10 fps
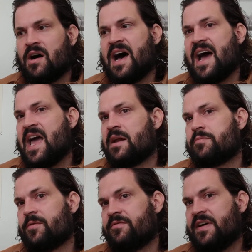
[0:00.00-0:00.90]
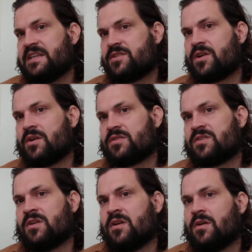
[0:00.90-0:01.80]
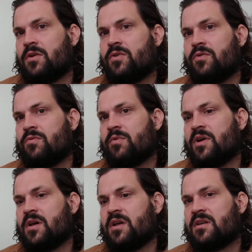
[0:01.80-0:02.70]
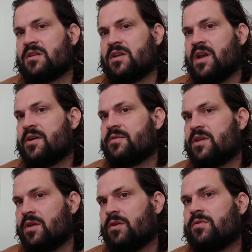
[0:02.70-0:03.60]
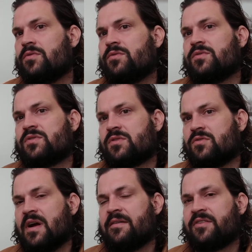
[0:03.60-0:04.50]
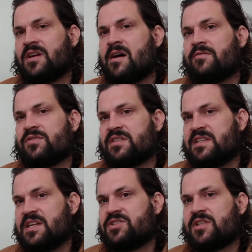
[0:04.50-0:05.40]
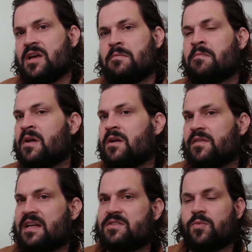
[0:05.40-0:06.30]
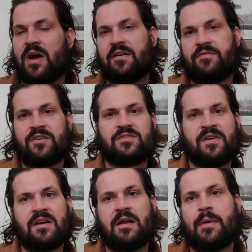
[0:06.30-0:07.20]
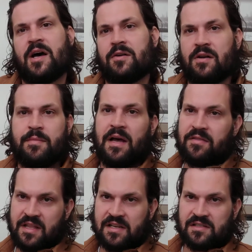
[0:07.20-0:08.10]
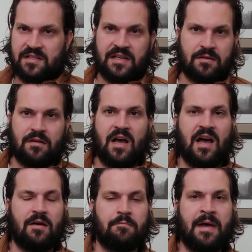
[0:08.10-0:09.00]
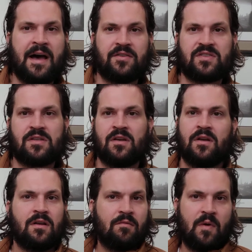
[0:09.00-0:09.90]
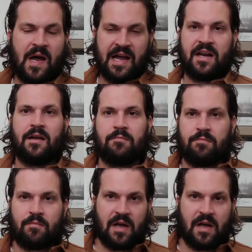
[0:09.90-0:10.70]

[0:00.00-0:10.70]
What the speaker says: I had professors who would, use graphic novels and teach them. That's where I first found about things like Maus. I had a